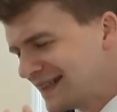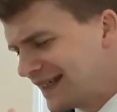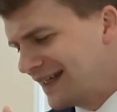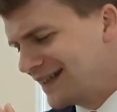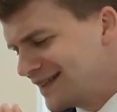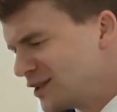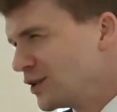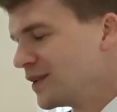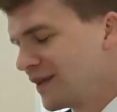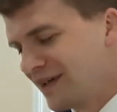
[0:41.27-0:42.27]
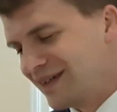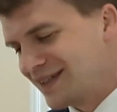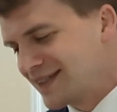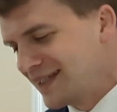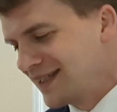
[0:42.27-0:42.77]
and to an
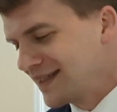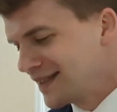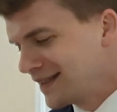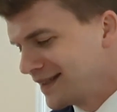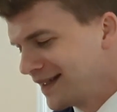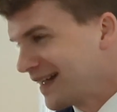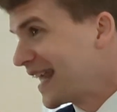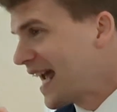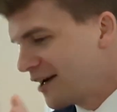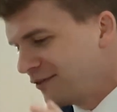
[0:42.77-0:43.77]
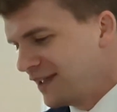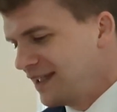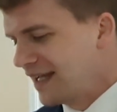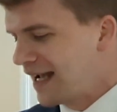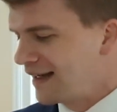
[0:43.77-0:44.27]
extent a
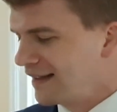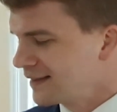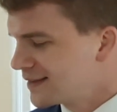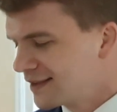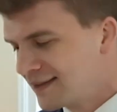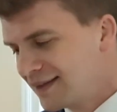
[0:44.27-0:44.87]
caffeine addict,